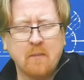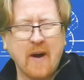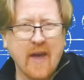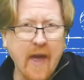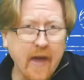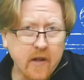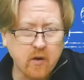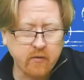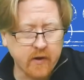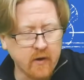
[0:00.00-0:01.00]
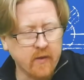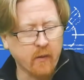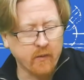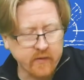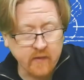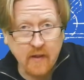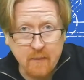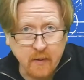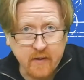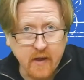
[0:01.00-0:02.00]
my hand over here that was
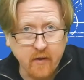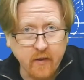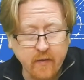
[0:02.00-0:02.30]
slapping down